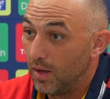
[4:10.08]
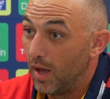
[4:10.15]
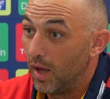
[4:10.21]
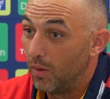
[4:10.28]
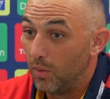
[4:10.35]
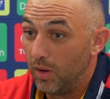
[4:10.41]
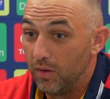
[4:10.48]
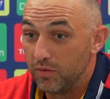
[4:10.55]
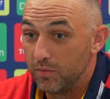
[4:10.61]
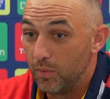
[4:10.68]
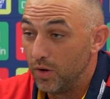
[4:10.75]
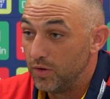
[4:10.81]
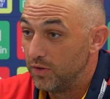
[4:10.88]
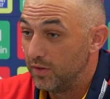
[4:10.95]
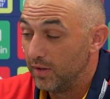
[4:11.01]
Yeah, well, he was
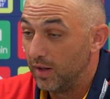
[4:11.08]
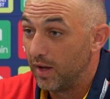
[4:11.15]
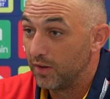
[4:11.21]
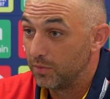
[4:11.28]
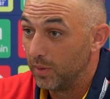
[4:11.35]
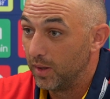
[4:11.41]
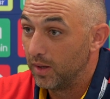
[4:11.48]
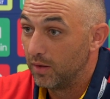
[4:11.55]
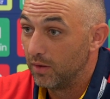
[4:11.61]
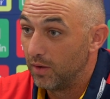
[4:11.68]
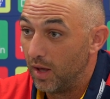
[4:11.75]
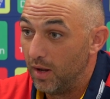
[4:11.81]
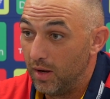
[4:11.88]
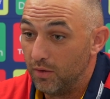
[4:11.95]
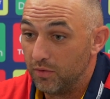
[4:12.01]
emergency last week, yeah.
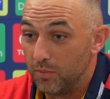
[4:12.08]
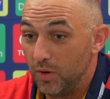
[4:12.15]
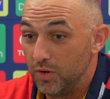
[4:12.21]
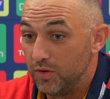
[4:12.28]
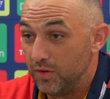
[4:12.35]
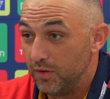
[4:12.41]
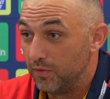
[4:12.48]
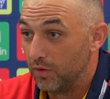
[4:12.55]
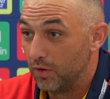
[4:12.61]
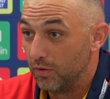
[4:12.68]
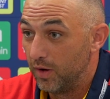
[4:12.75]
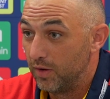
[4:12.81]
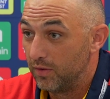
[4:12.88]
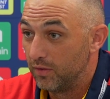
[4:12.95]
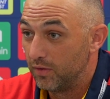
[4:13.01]
And he was emergency for a
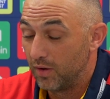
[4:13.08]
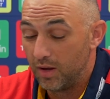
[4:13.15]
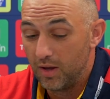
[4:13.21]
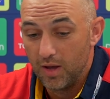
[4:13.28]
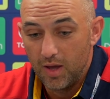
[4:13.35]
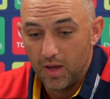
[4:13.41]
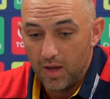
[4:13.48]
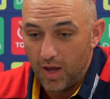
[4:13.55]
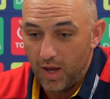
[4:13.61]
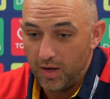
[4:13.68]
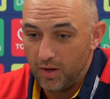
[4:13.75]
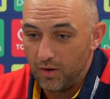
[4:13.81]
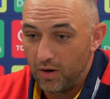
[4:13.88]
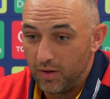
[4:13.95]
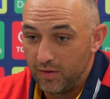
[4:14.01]
reason. So
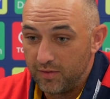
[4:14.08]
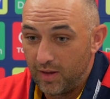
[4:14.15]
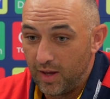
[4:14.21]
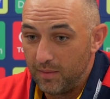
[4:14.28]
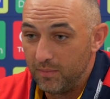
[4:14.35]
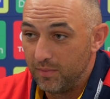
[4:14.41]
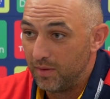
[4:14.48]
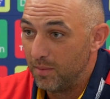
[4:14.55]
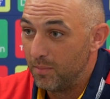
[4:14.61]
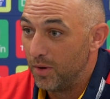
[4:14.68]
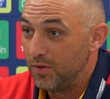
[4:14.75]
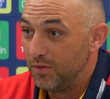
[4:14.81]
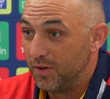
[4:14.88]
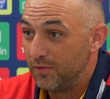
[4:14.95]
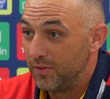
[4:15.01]
any guy that's named
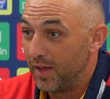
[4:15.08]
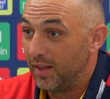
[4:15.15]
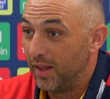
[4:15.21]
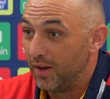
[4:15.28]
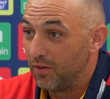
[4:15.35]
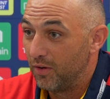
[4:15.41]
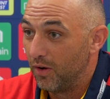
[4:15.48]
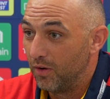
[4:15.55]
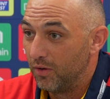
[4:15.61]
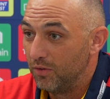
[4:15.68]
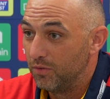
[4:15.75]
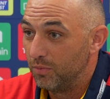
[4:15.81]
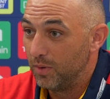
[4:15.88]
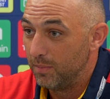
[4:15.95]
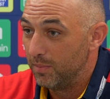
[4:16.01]
emergency for the Adelaide
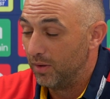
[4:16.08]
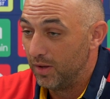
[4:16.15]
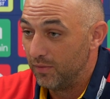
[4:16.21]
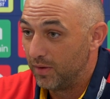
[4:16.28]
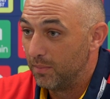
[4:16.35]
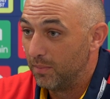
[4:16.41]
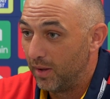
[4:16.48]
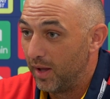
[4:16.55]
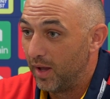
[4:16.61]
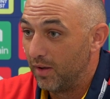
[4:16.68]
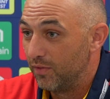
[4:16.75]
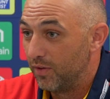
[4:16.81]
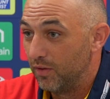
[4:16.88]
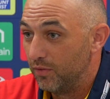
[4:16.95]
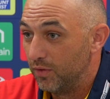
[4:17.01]
Crows, we believe can play
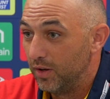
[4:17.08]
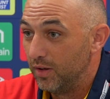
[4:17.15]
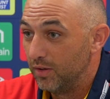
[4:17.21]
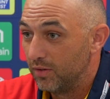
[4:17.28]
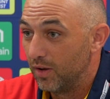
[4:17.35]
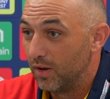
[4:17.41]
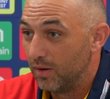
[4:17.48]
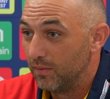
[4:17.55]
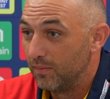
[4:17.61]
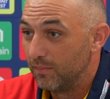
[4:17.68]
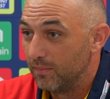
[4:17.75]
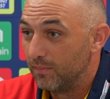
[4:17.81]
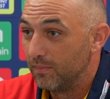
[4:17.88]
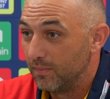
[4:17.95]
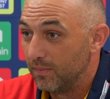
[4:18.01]
AFL footy, so...
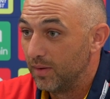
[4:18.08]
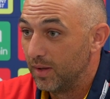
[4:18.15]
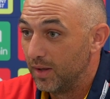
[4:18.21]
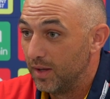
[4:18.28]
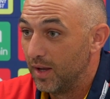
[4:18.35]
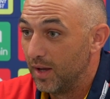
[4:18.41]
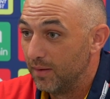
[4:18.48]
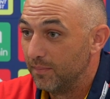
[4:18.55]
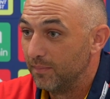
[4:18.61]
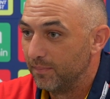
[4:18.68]
He can.